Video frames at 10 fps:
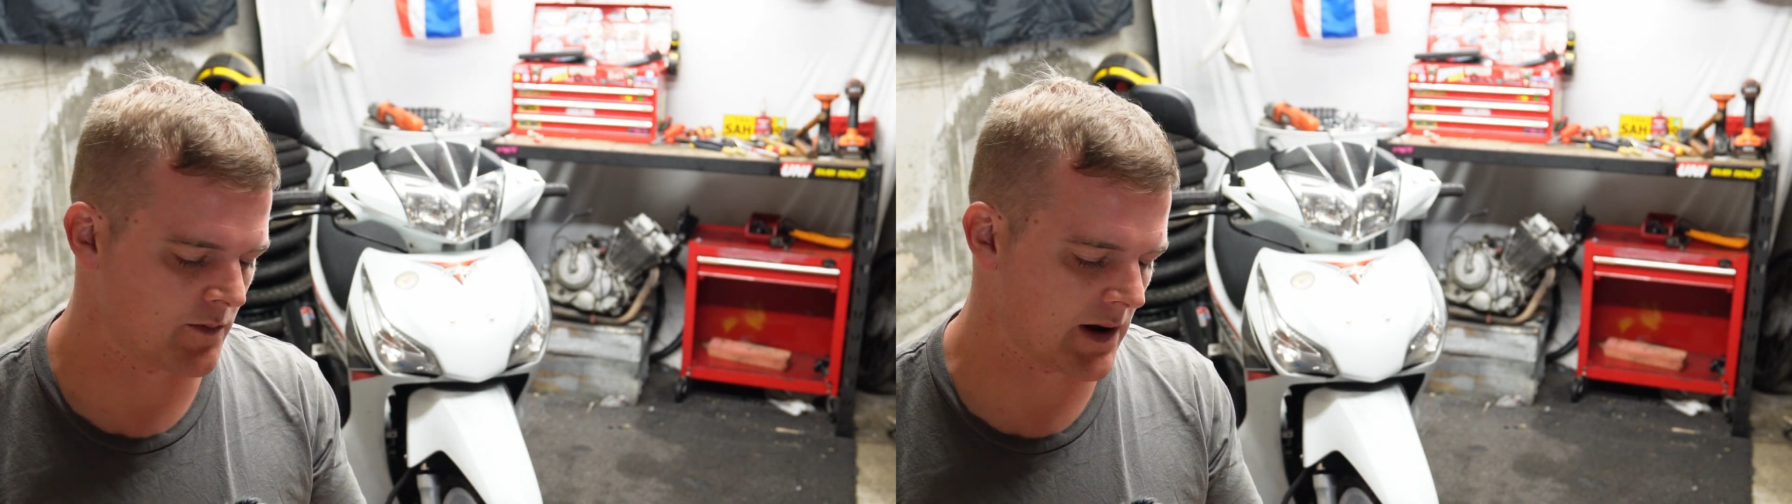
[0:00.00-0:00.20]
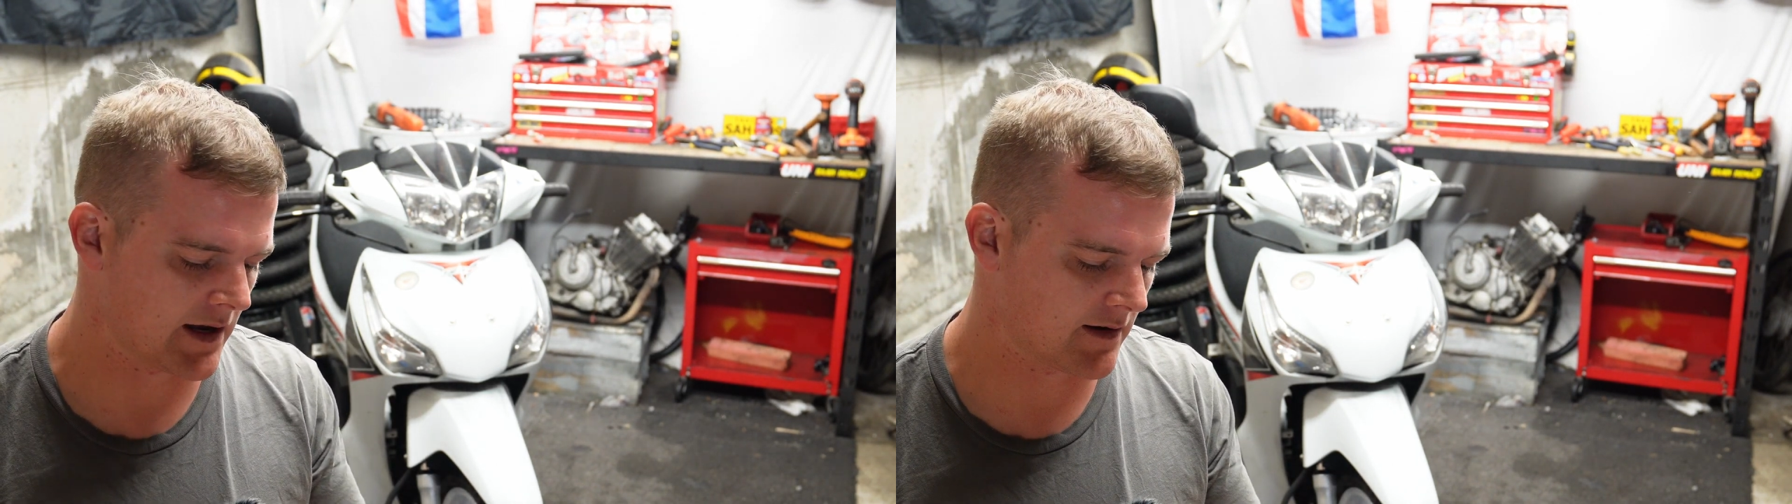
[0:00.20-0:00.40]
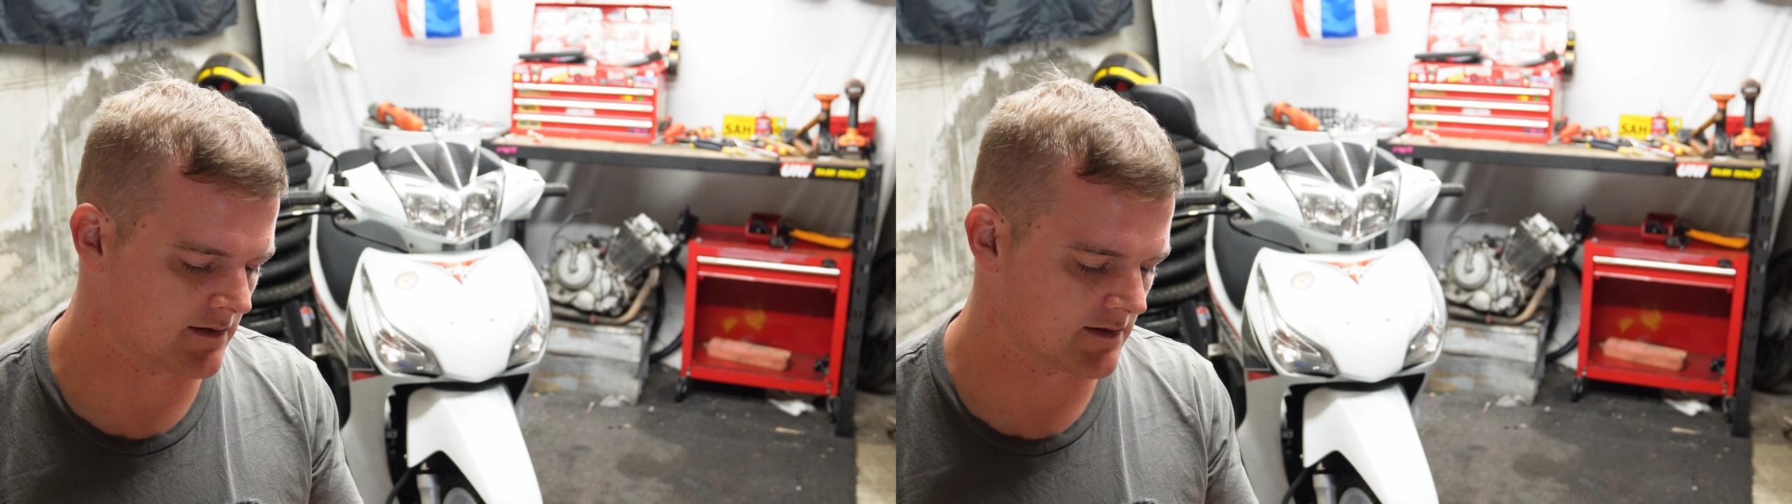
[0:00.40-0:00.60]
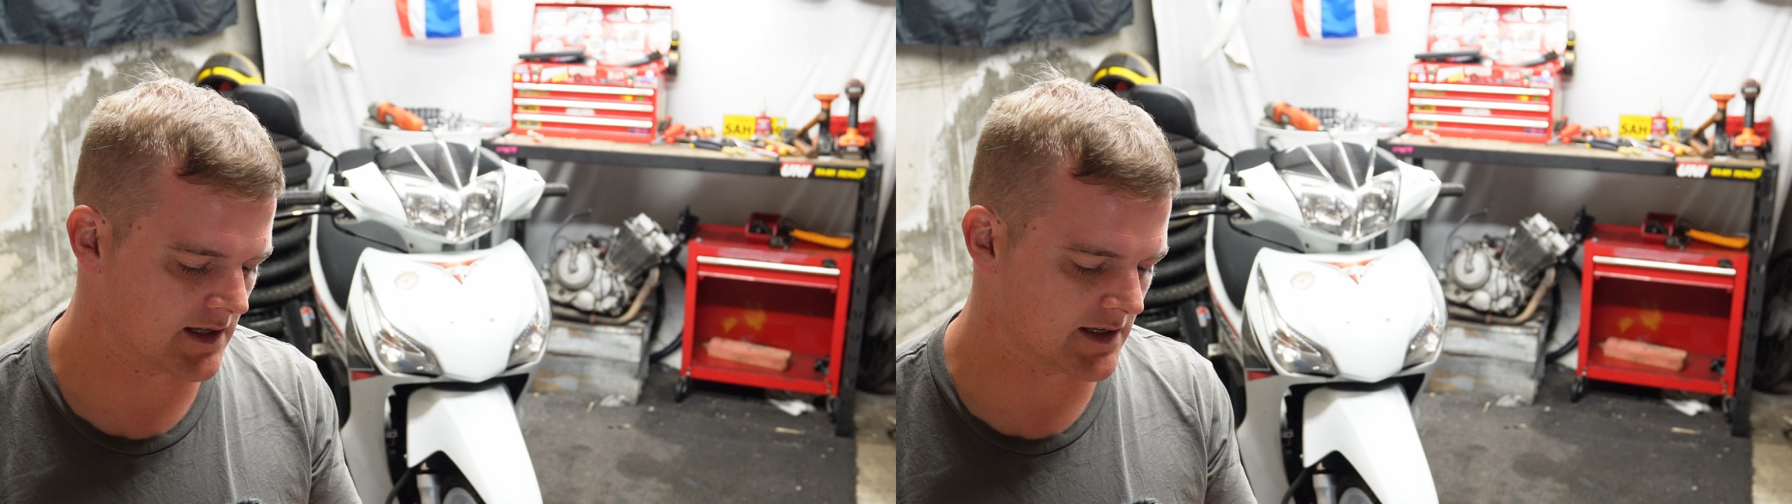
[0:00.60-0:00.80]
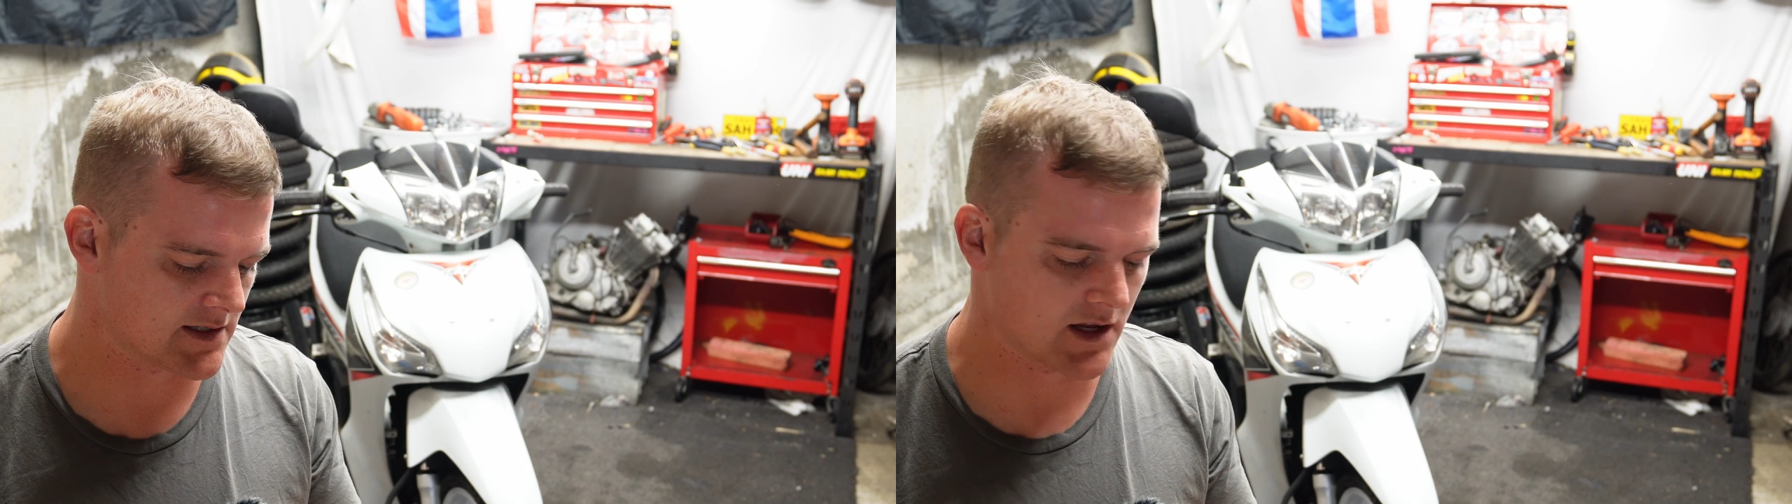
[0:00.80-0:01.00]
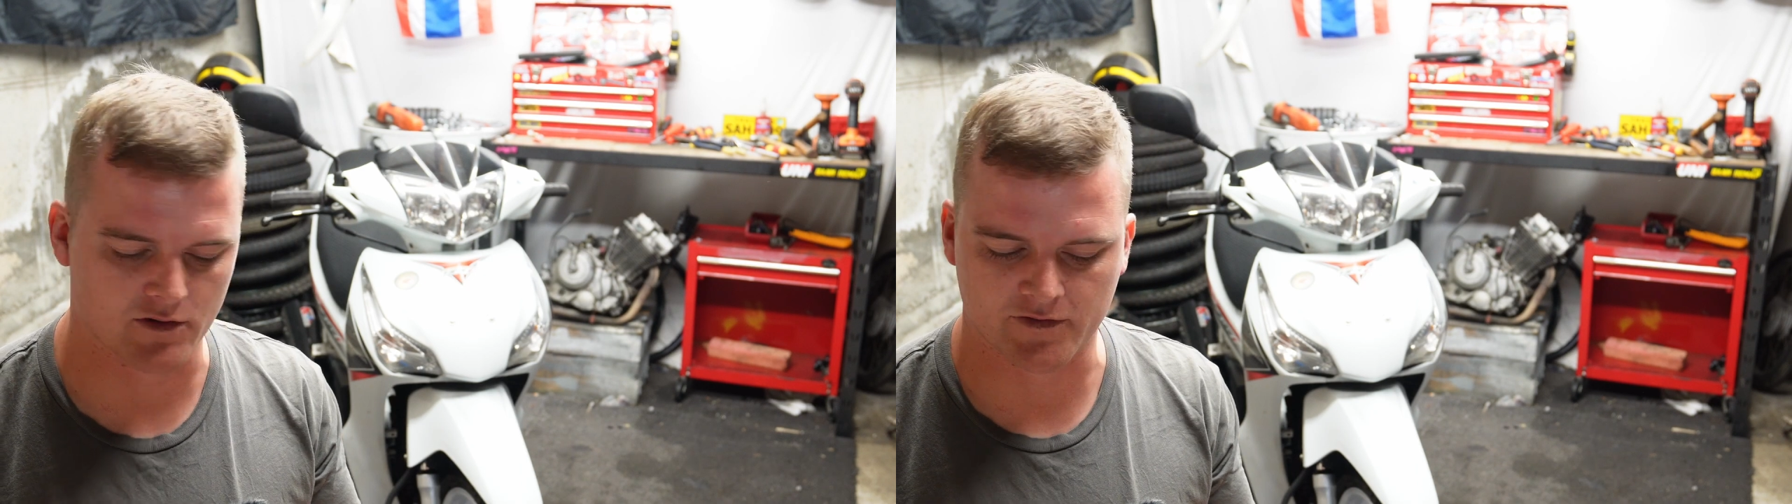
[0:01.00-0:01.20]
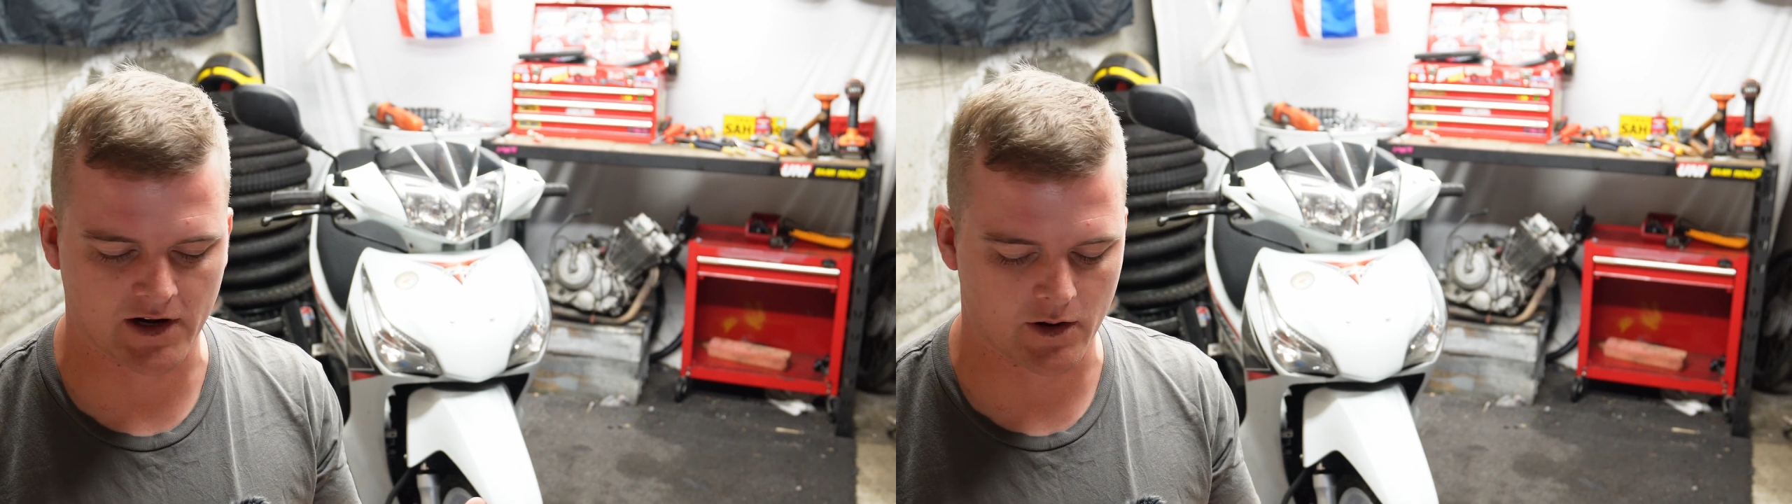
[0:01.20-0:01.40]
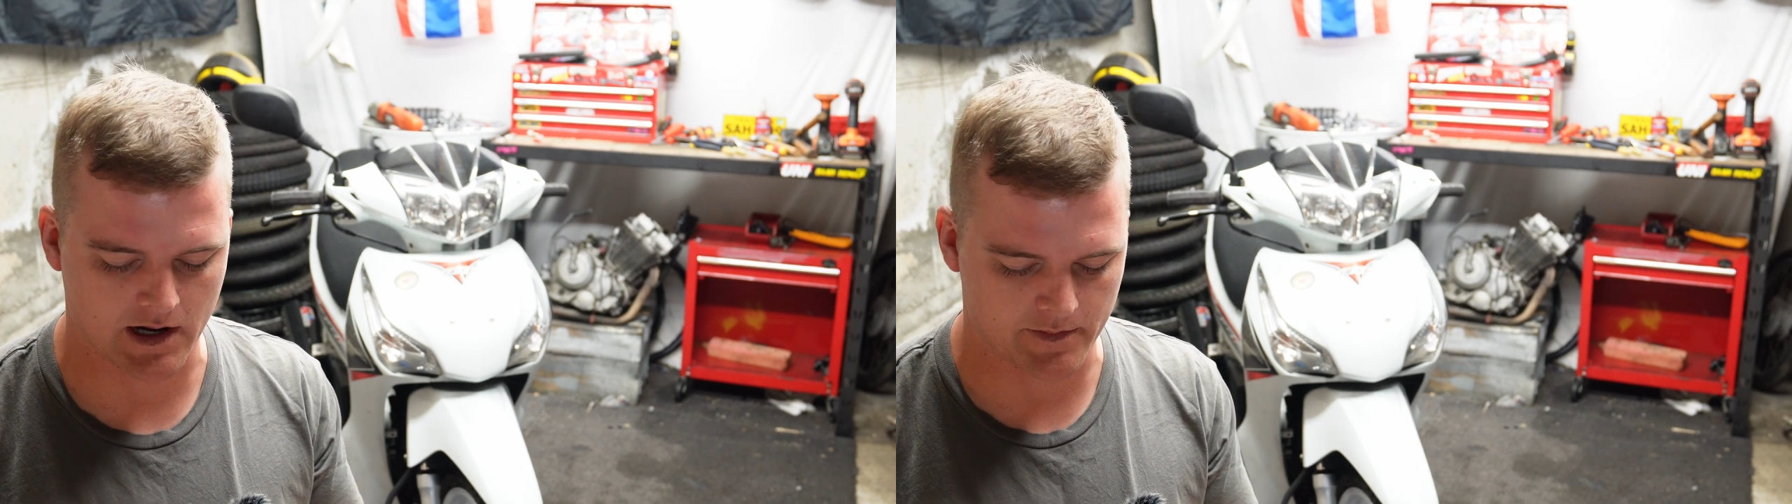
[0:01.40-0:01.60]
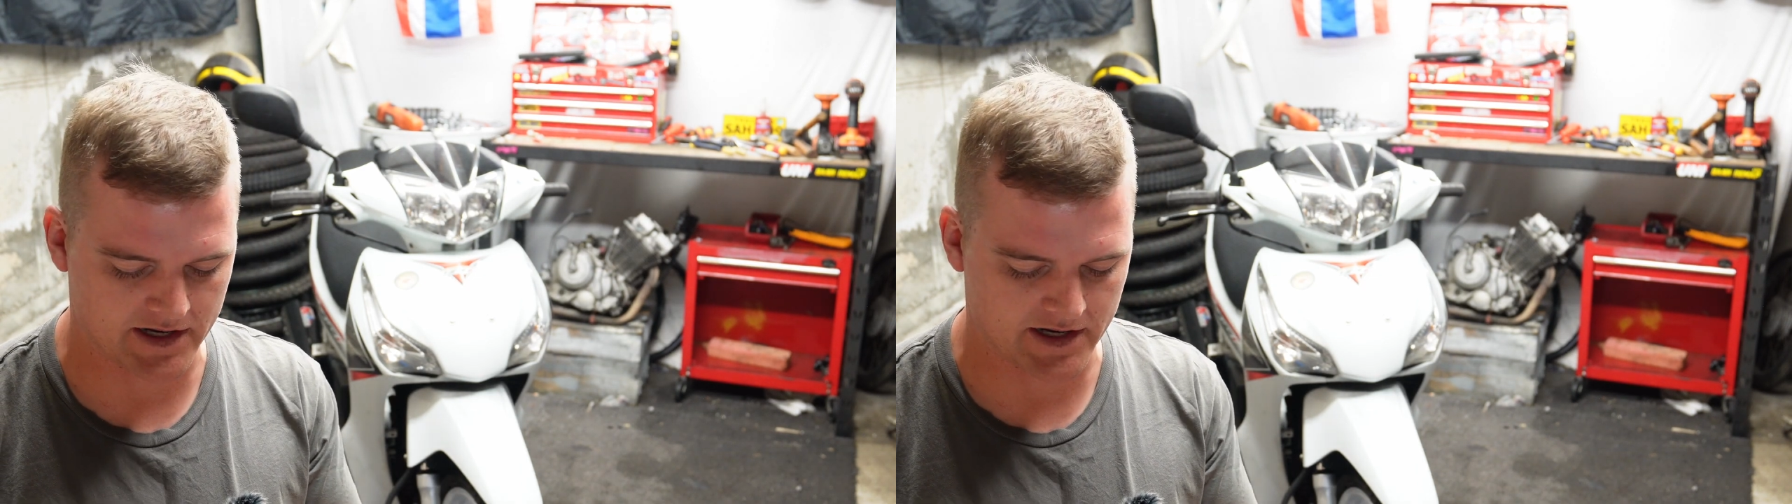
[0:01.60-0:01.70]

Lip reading: but there's no follow-up.